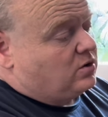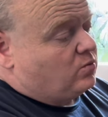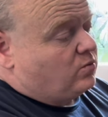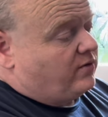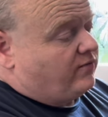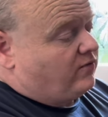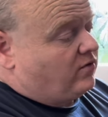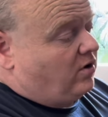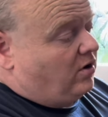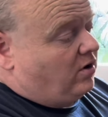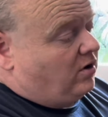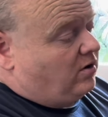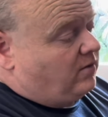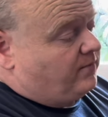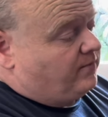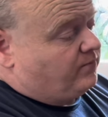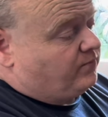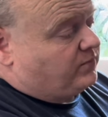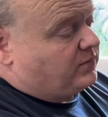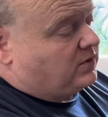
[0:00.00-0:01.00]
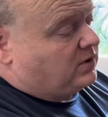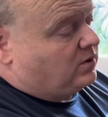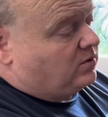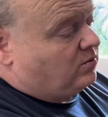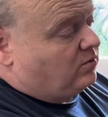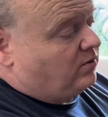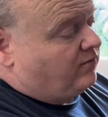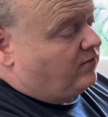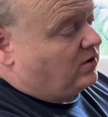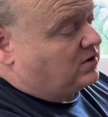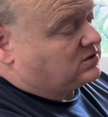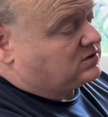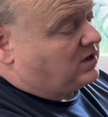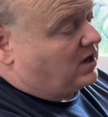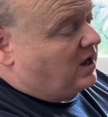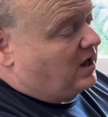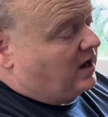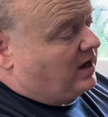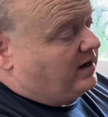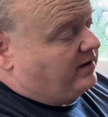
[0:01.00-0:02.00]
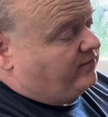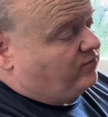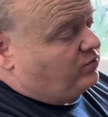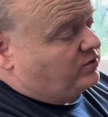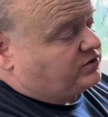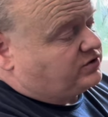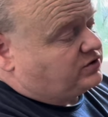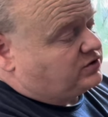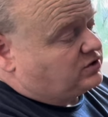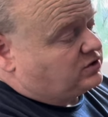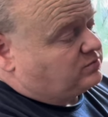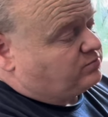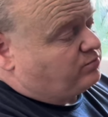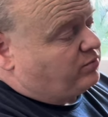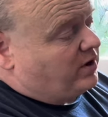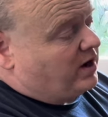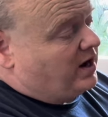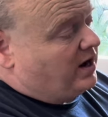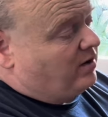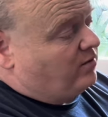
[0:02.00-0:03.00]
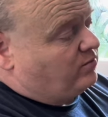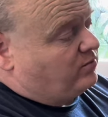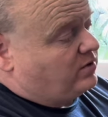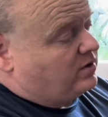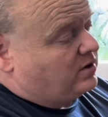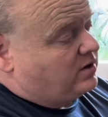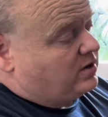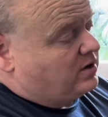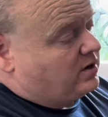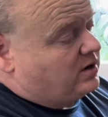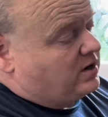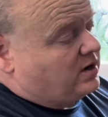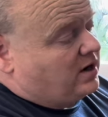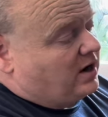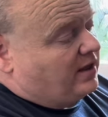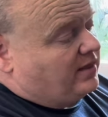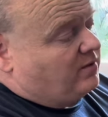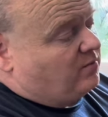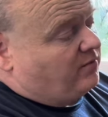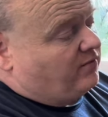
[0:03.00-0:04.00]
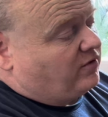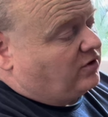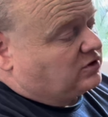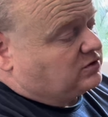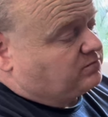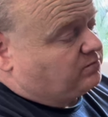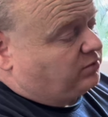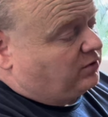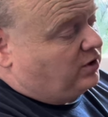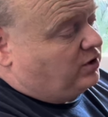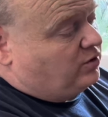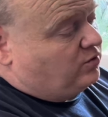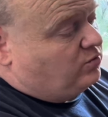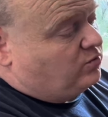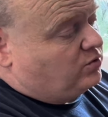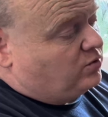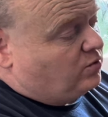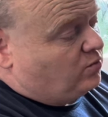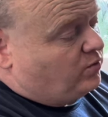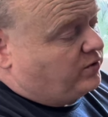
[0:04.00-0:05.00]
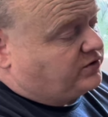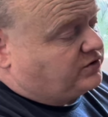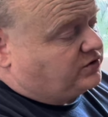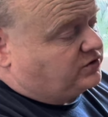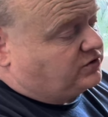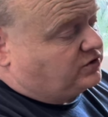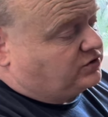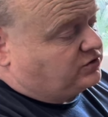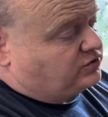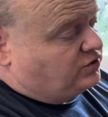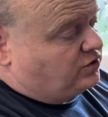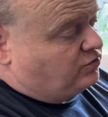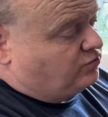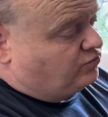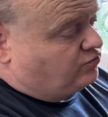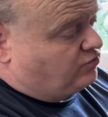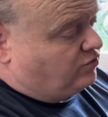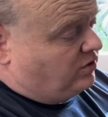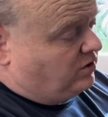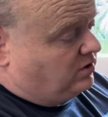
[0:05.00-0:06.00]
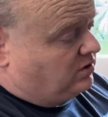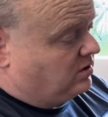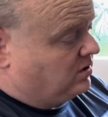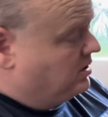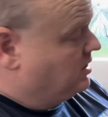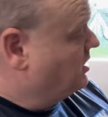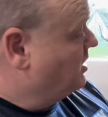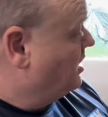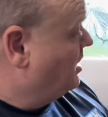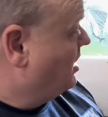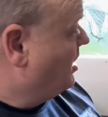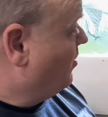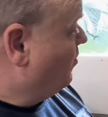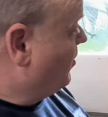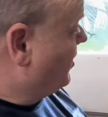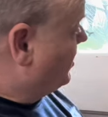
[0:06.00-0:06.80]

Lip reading: we've got as live, which is as brown, and then we've got as blue, which is as neutral. And we're